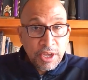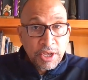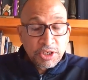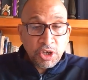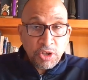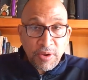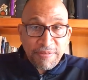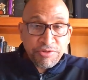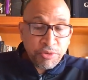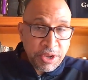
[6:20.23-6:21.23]
So you have
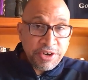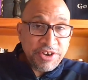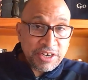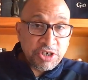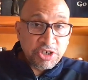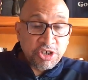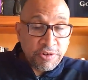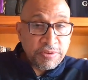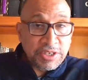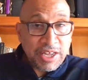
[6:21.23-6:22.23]
3 indentured
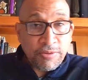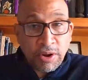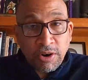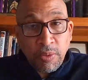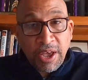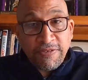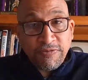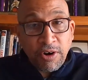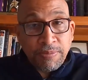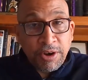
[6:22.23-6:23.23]
servants that run away
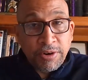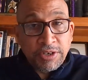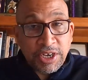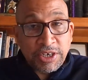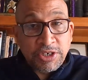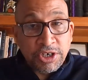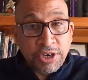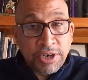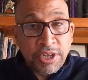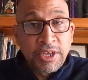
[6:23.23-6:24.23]
from their
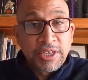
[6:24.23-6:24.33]
indentured